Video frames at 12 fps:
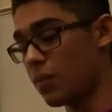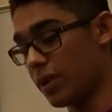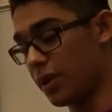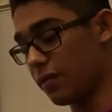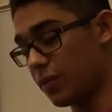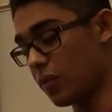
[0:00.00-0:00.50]

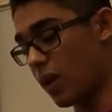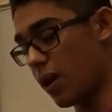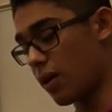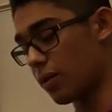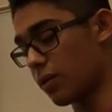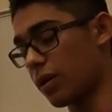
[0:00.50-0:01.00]
even
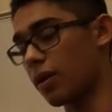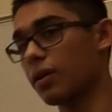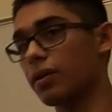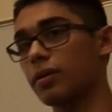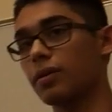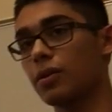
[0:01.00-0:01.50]
while
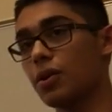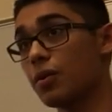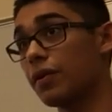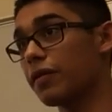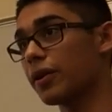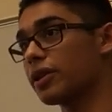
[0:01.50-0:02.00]
our new
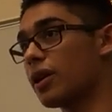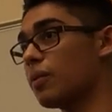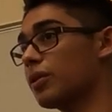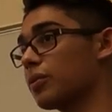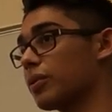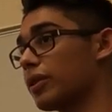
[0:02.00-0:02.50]
and fertile
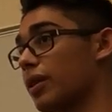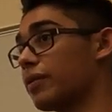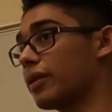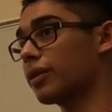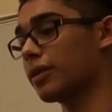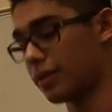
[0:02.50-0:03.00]
ones were
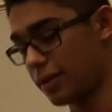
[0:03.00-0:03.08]
living.